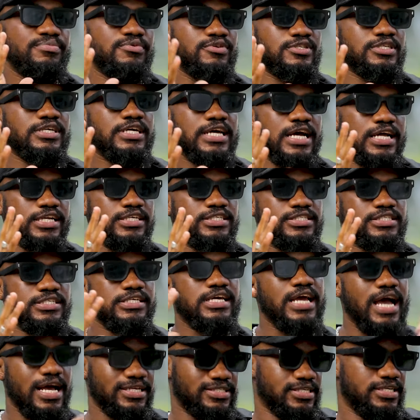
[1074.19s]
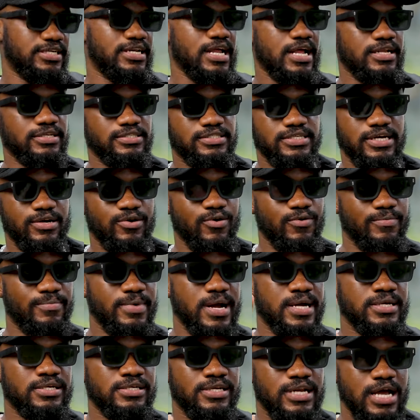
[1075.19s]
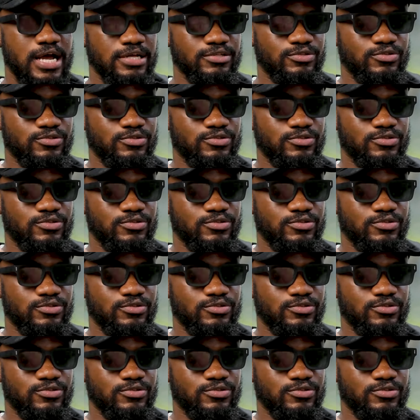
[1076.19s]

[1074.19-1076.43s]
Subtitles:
musicality as a dancer, combining that.